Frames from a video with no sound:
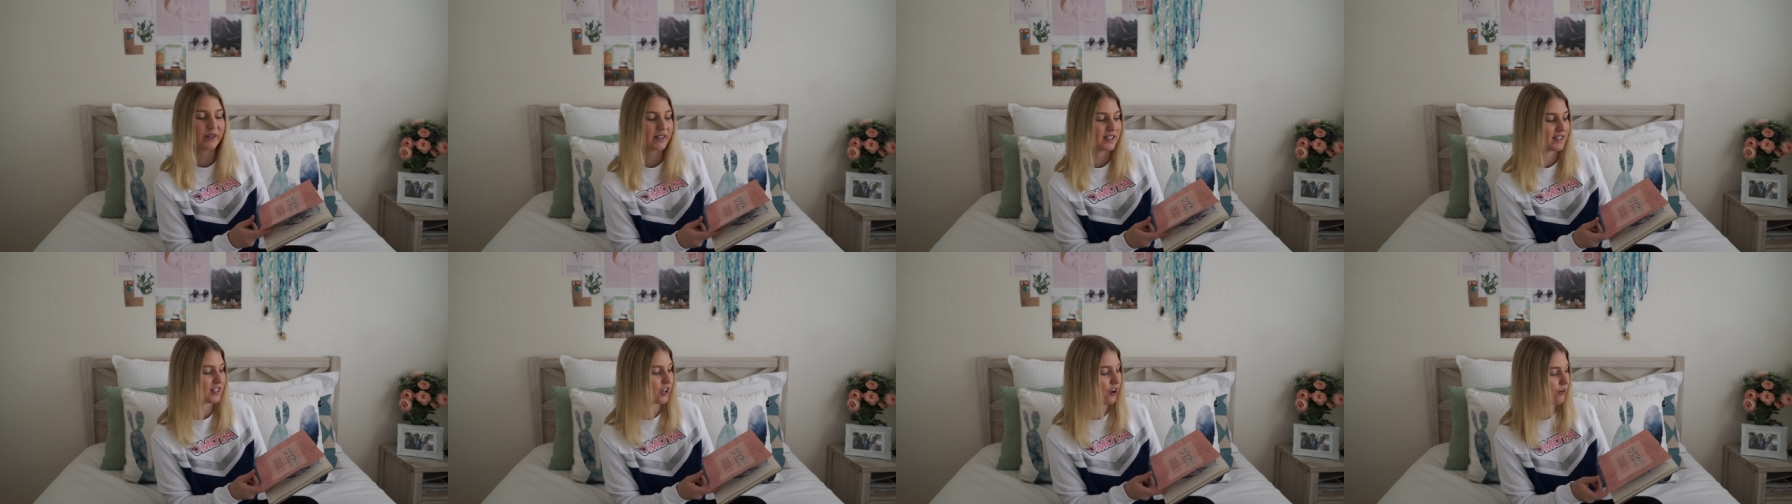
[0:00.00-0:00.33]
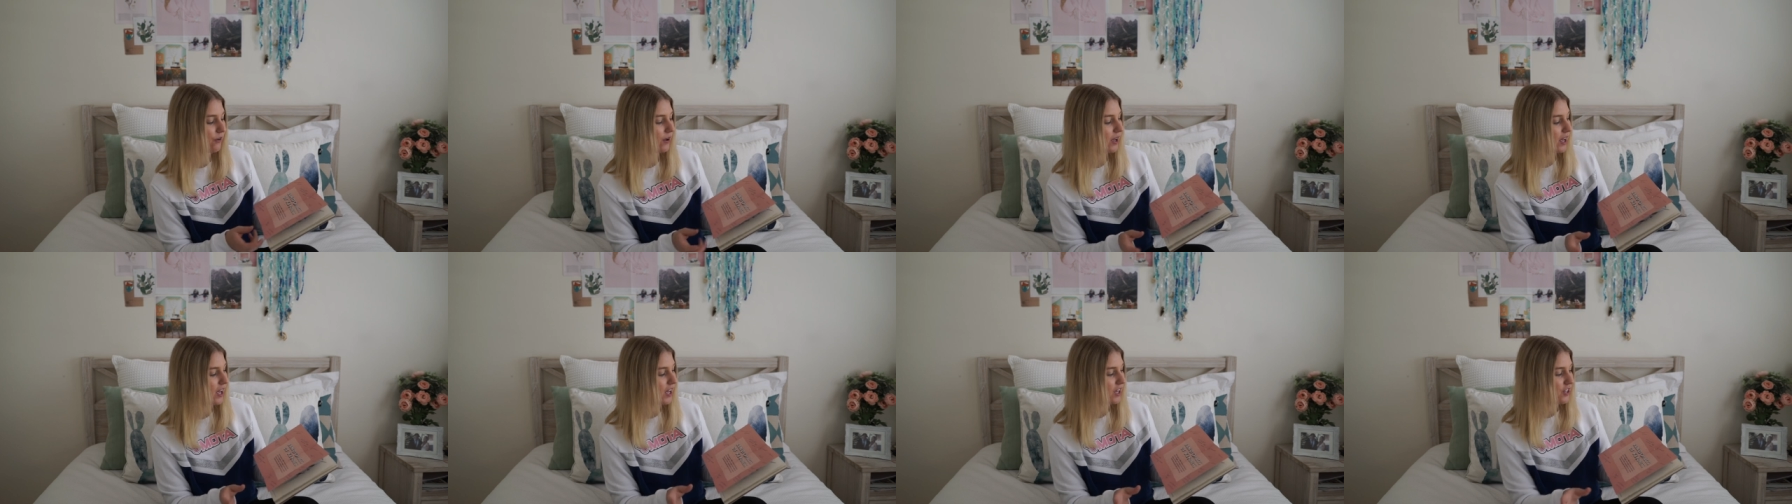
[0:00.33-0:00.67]

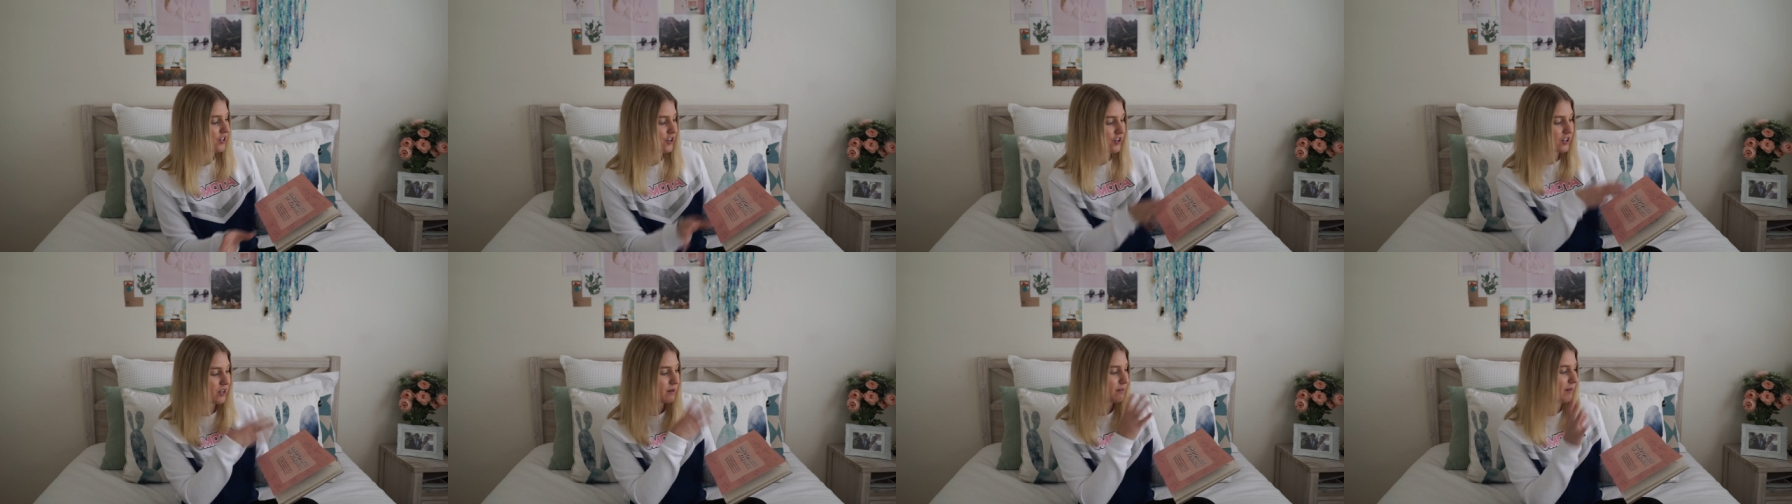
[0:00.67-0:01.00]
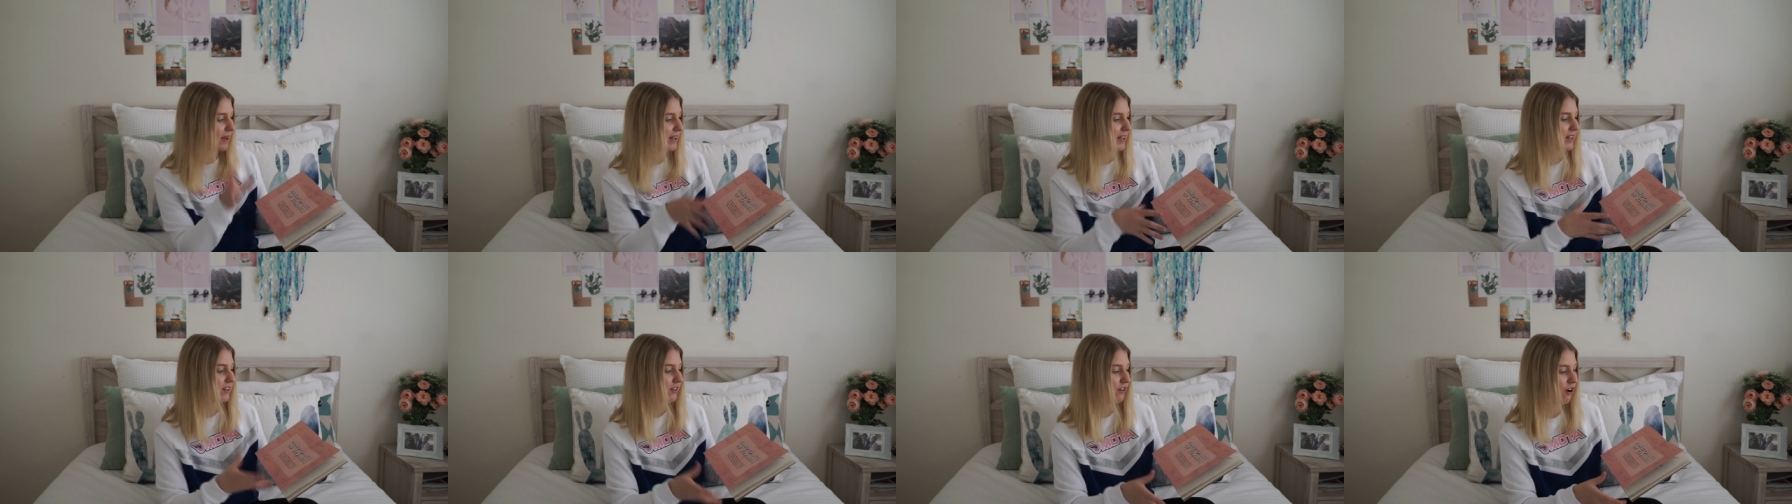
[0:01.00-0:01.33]
So you can
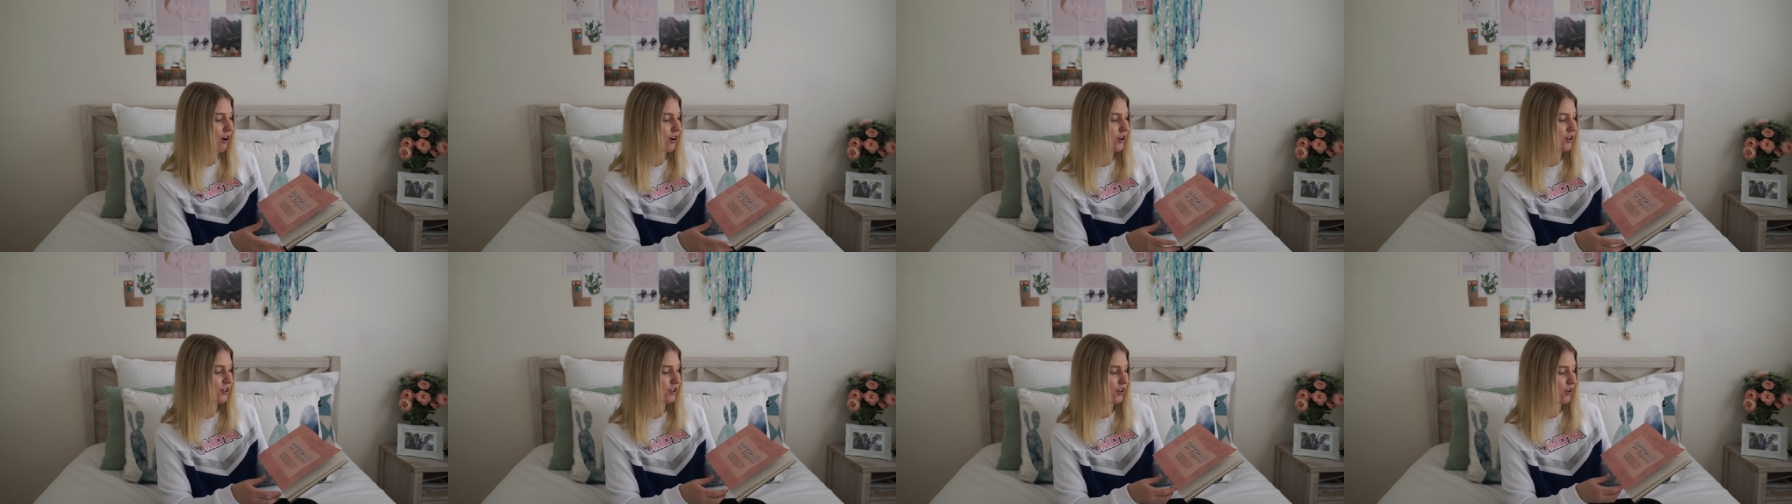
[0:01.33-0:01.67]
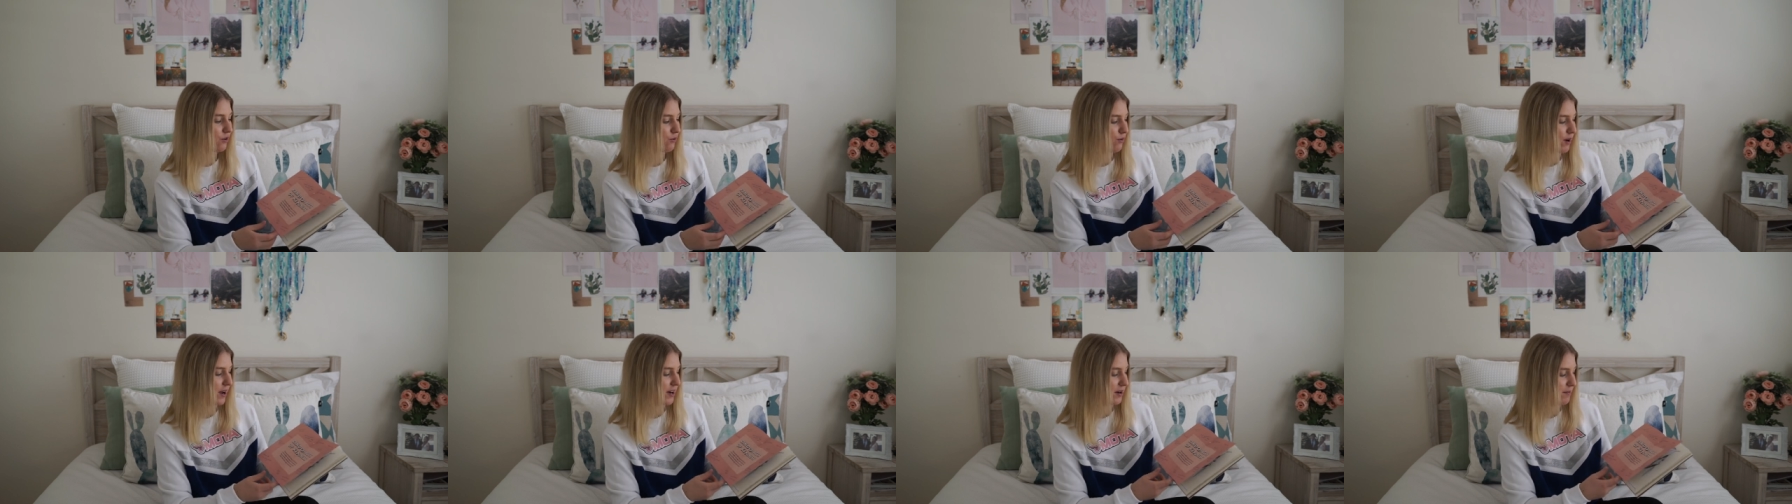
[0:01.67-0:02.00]
make your own
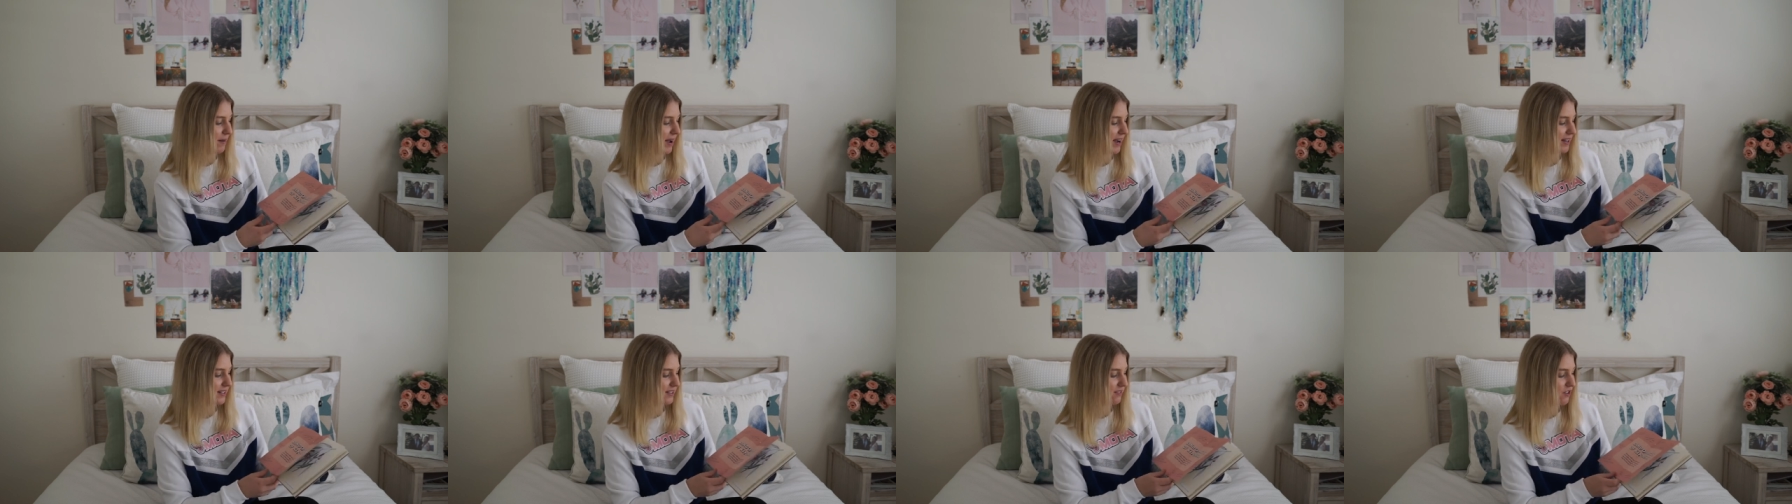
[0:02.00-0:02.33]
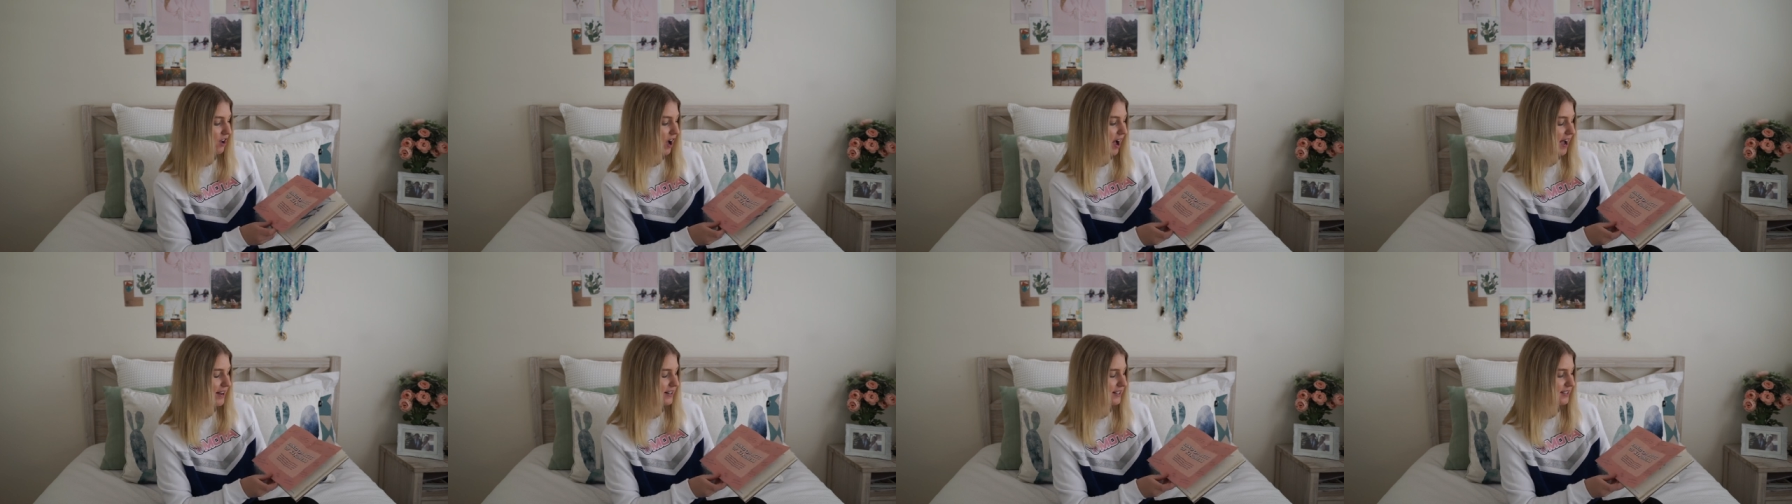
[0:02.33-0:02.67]
random acts of
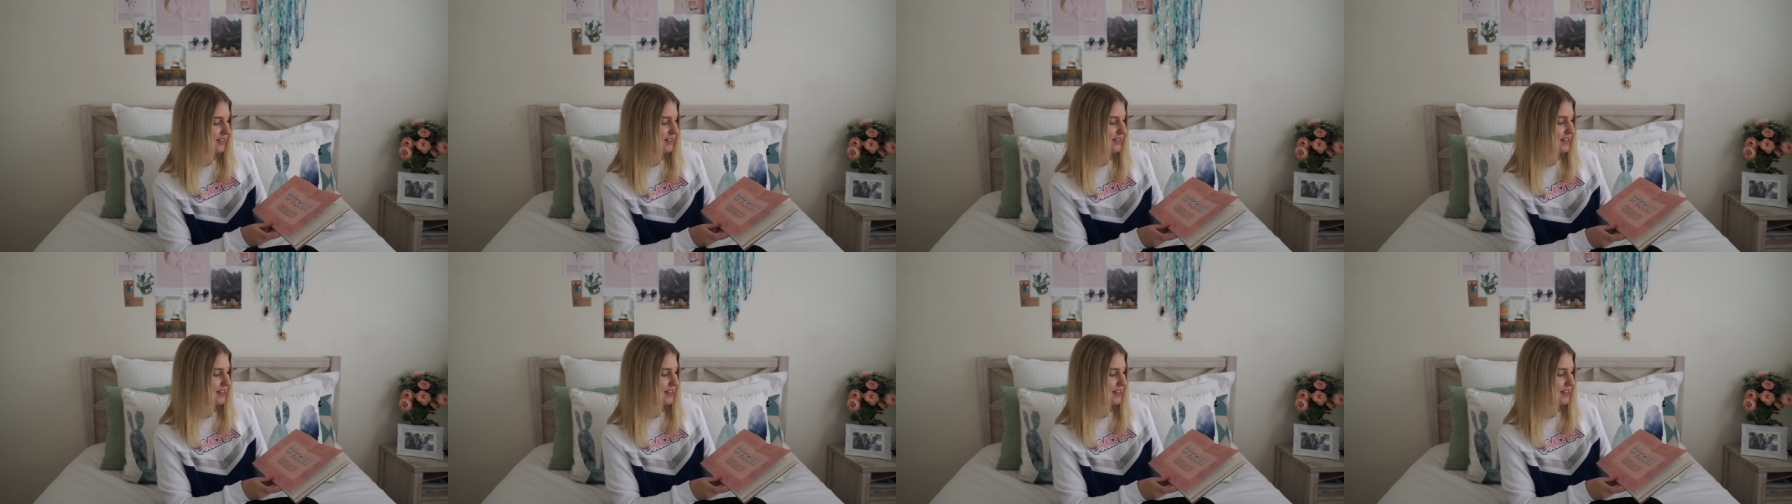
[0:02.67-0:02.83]
kindness,